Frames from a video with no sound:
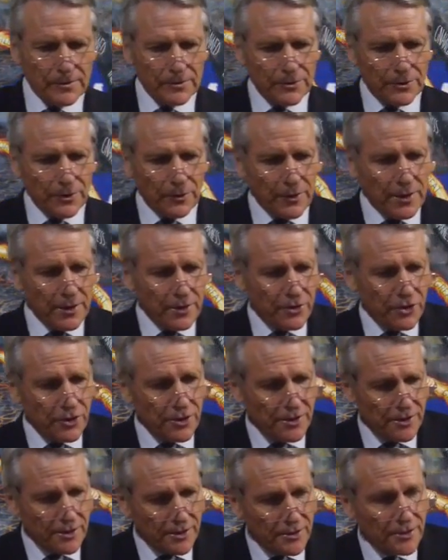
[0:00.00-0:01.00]
So here
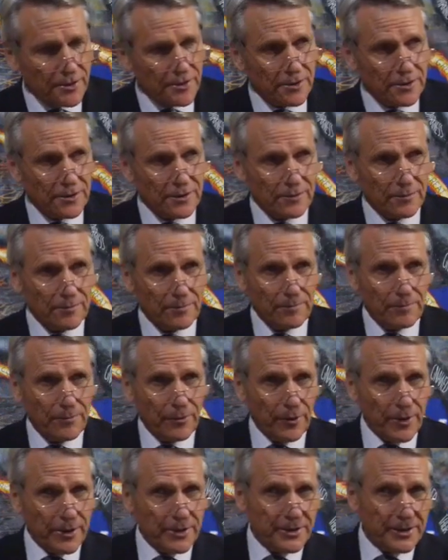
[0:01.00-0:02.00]
Jesus
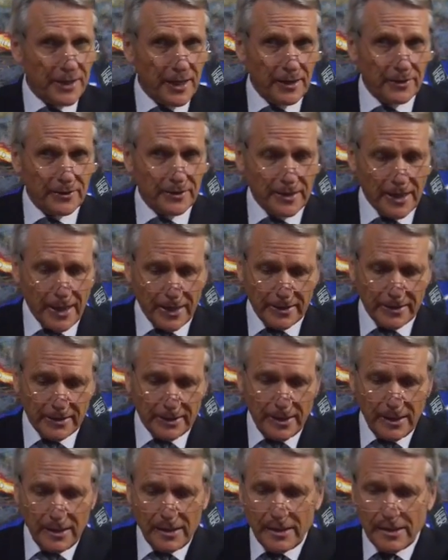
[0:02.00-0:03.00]
points out that
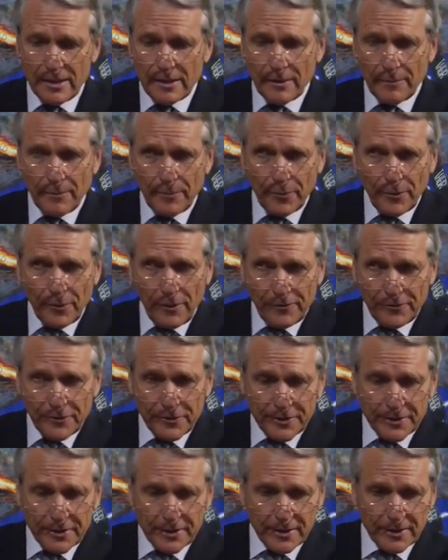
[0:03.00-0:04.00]
in the
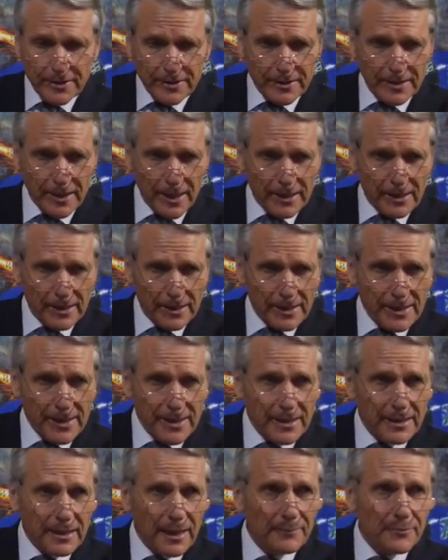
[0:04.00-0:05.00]
prophecies that
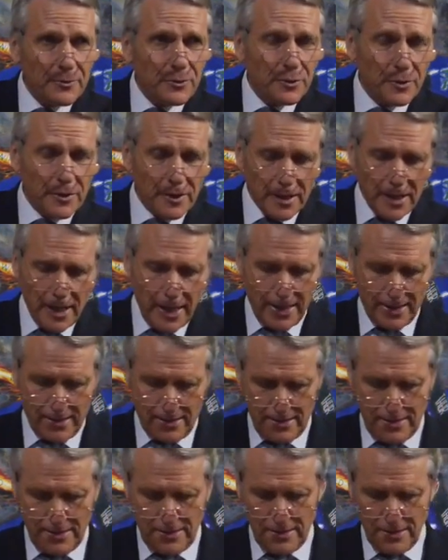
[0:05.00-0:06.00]
lead up to the
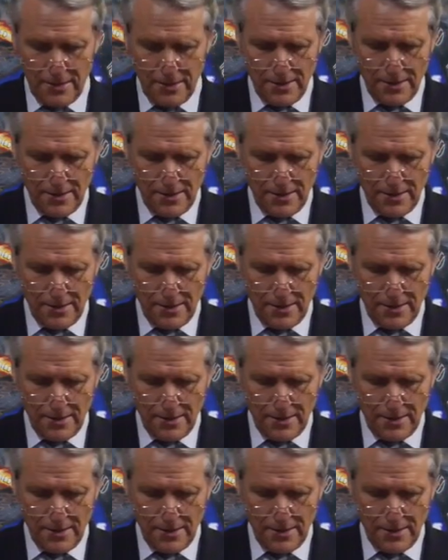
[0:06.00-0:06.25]
end,